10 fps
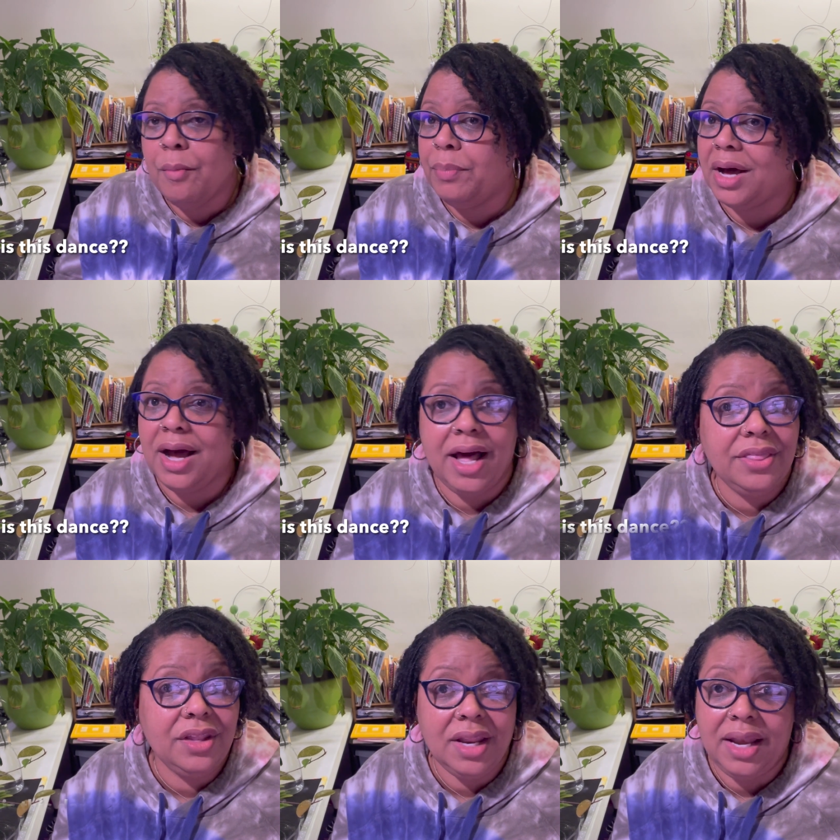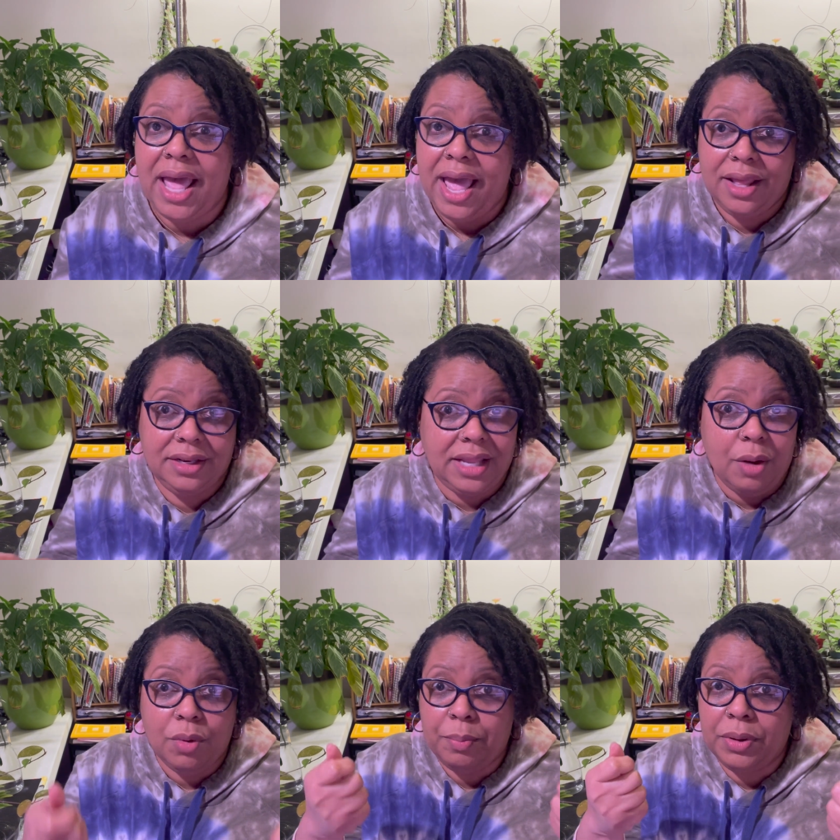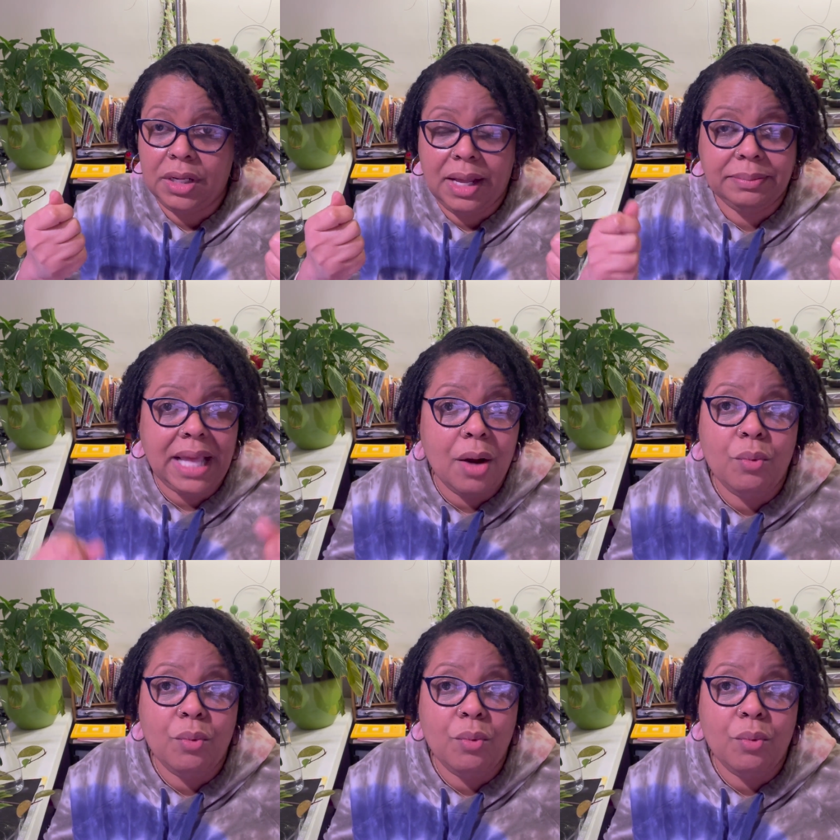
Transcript: But other than that, they will pull up that